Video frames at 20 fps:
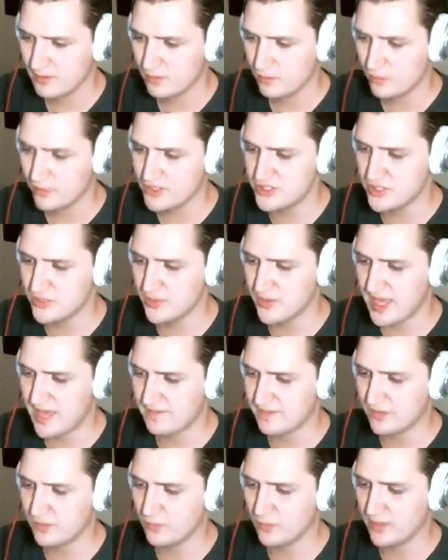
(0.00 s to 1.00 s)
We do have
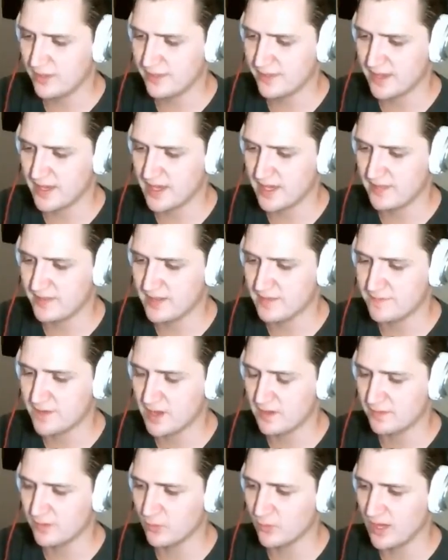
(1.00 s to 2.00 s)
it with the
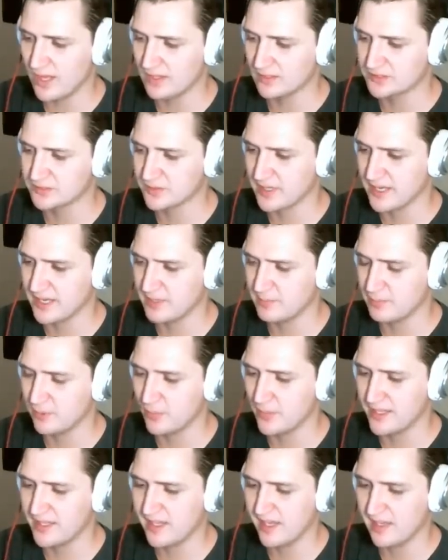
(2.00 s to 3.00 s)
Evolving Wilds, right? But
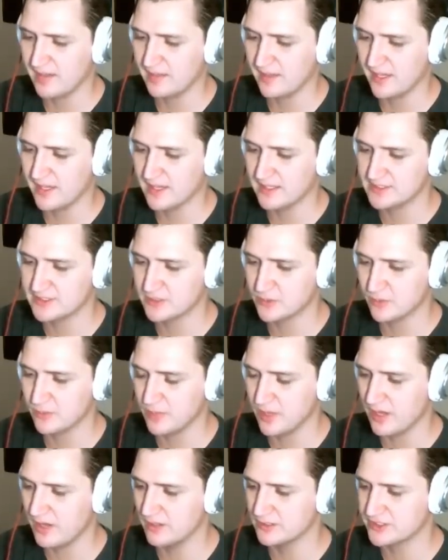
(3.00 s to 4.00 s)
we can't lay it.
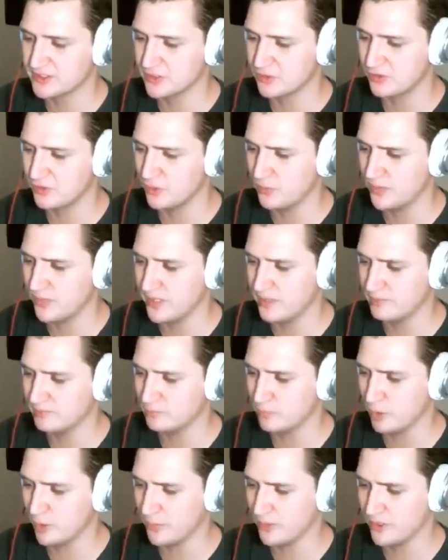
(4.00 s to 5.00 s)
So do we?
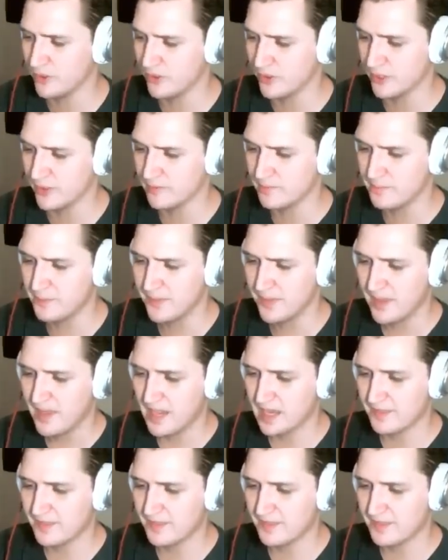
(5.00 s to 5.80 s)
What do we do here? I